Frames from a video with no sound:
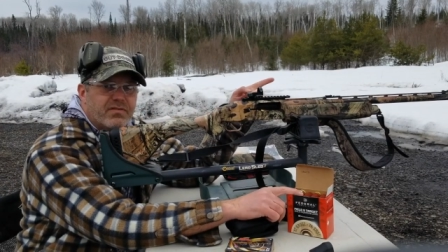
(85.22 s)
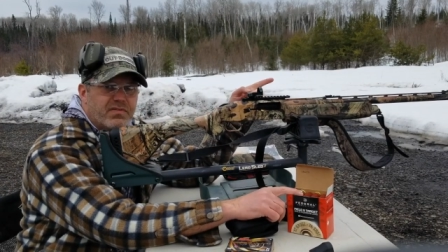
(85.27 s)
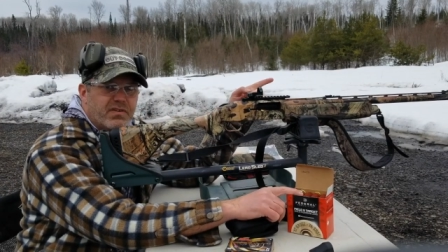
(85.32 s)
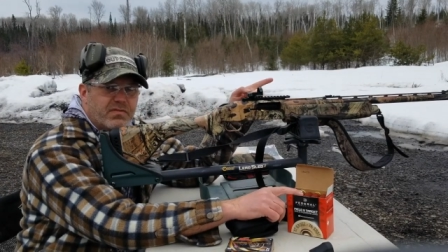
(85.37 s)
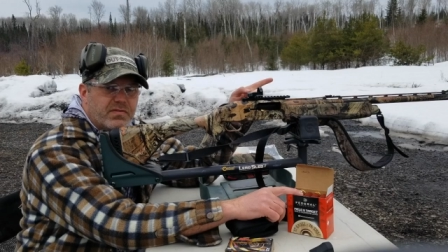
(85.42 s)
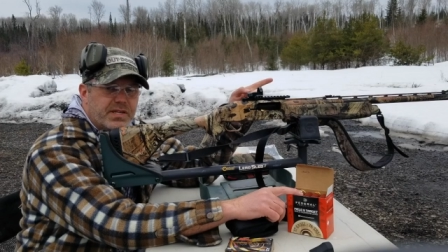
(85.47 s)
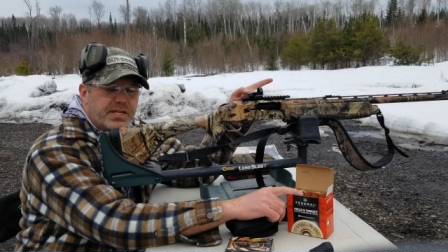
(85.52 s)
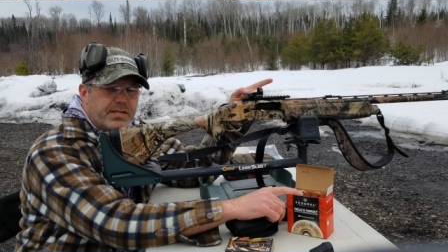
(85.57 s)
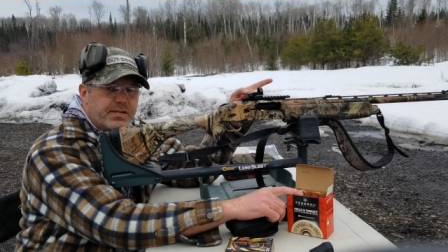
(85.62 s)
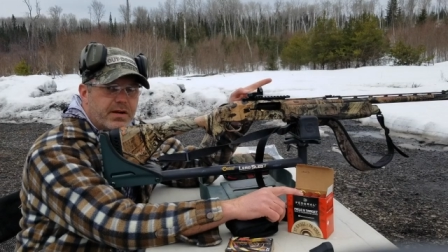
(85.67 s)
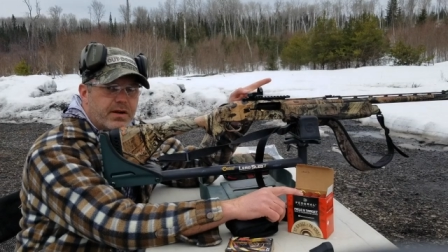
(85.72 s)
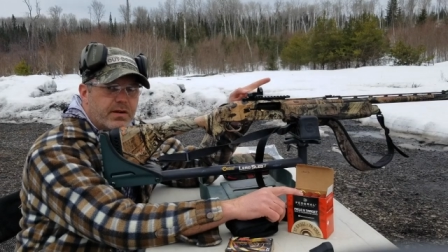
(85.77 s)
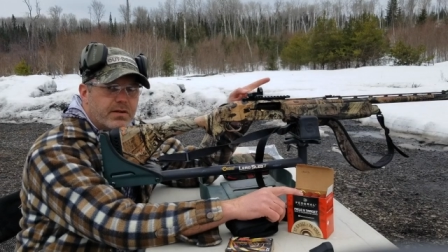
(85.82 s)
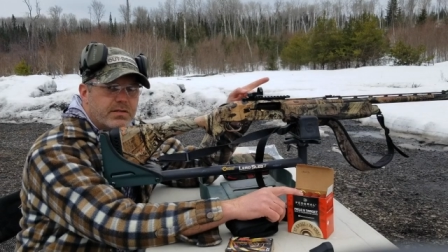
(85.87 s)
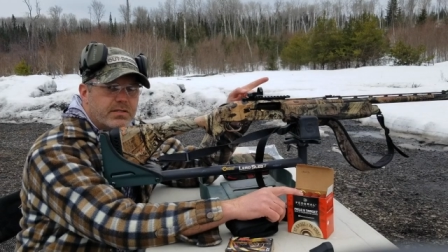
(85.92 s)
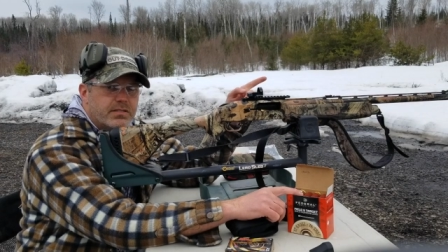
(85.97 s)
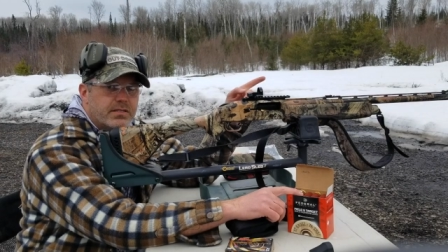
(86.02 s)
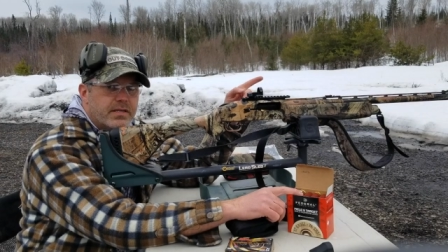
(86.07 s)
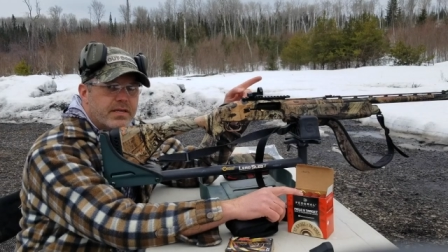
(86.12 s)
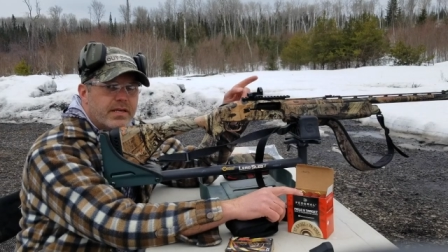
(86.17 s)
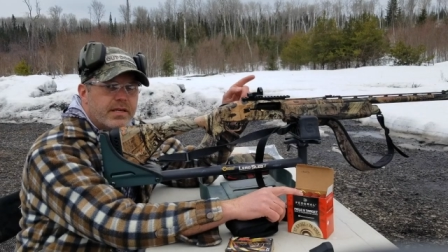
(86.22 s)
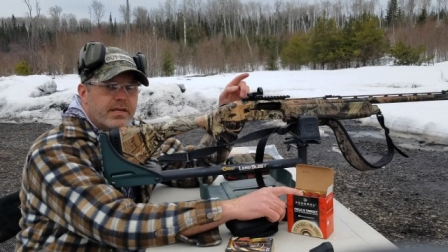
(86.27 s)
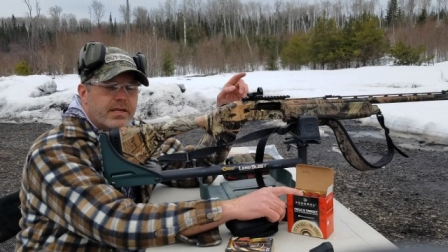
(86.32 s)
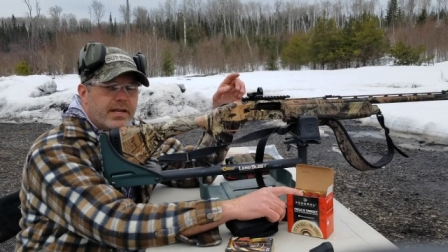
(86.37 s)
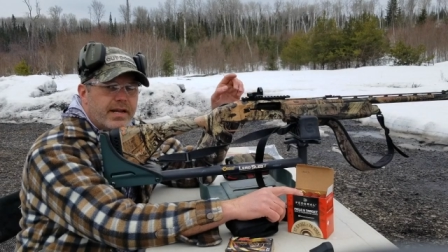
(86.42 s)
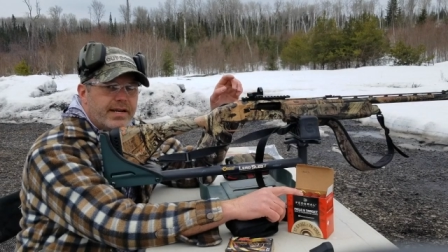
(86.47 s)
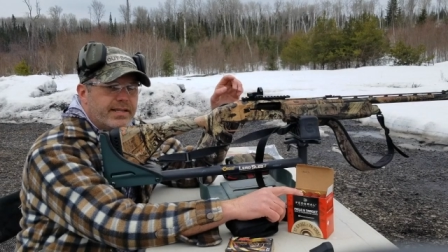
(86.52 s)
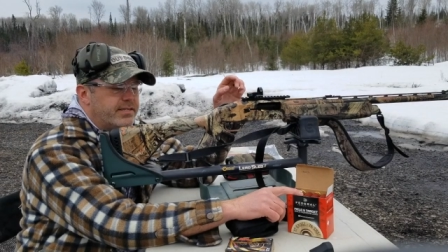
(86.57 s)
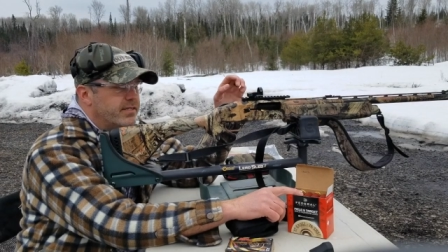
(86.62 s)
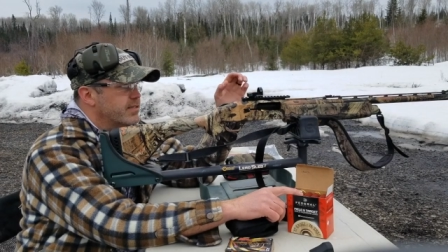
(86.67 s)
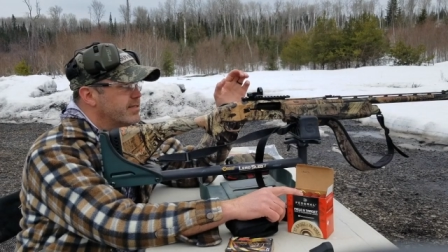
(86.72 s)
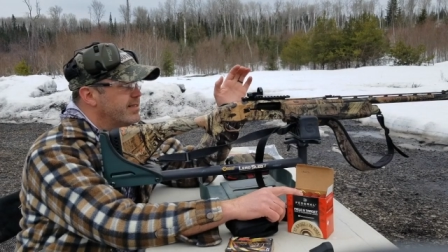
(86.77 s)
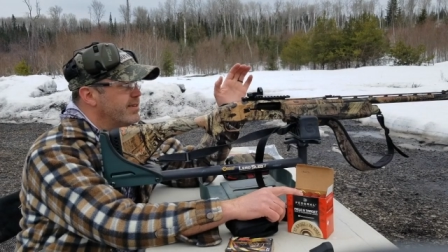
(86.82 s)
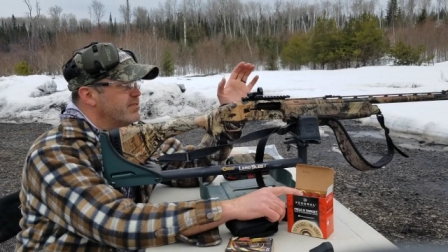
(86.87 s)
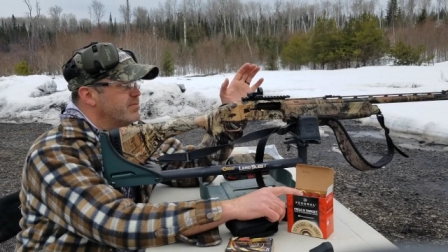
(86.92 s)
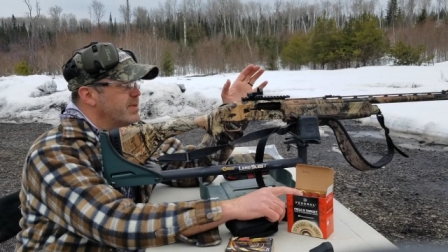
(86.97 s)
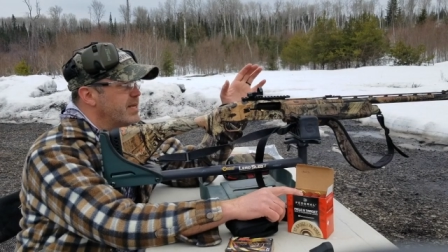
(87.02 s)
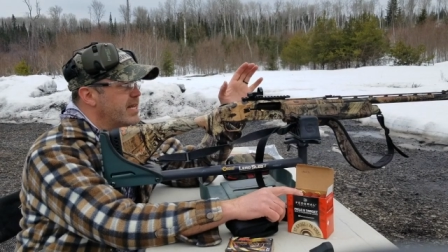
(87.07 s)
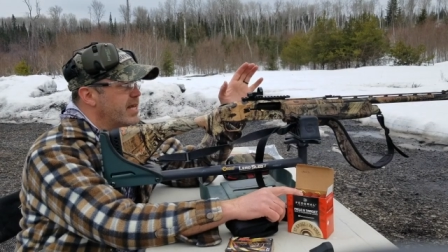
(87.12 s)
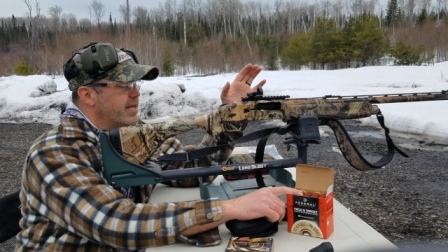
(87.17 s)
15 yards, and it just
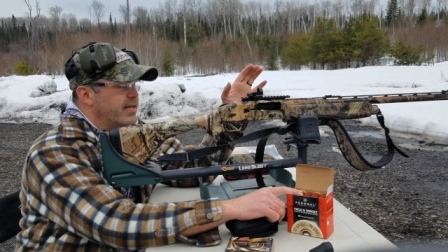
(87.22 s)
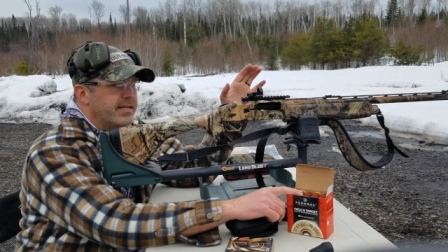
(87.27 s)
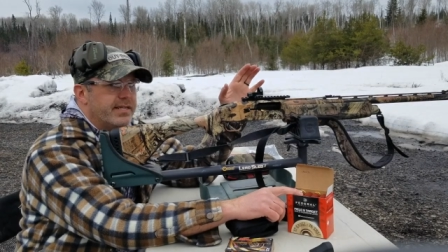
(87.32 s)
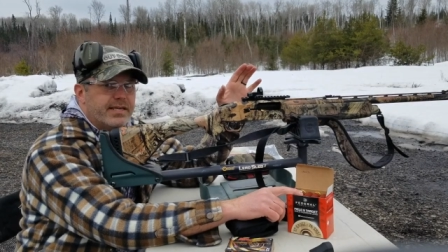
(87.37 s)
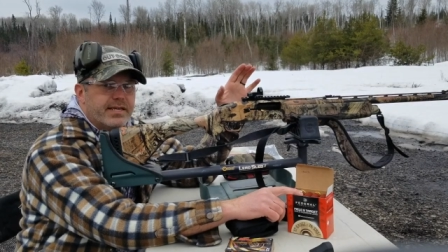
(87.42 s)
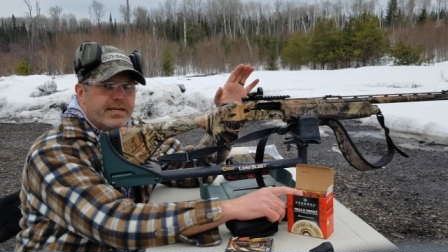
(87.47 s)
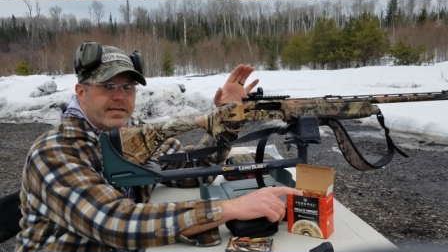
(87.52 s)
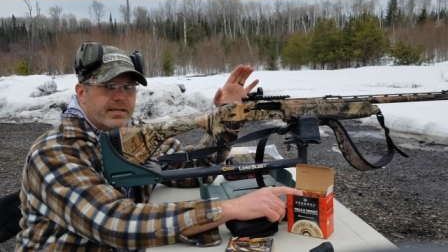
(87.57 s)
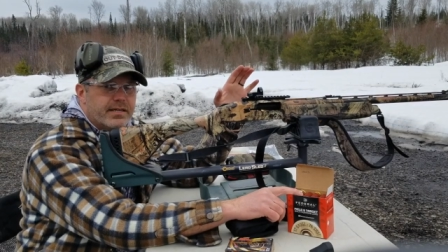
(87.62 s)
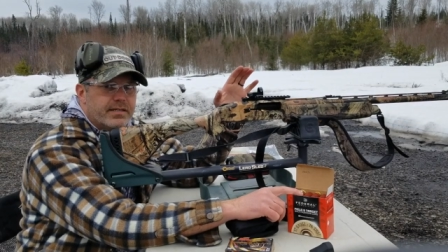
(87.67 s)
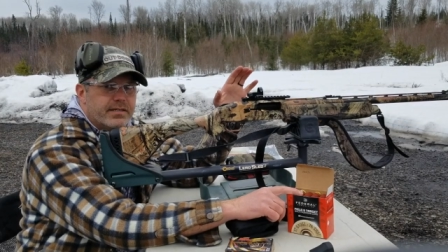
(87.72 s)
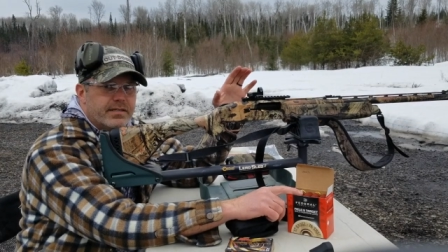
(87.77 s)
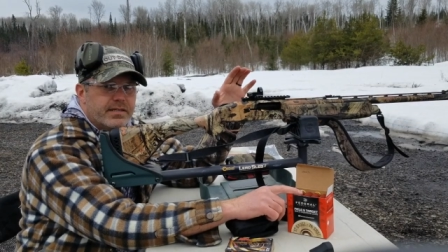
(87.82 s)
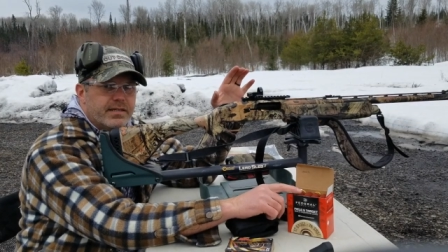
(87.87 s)
gives me an idea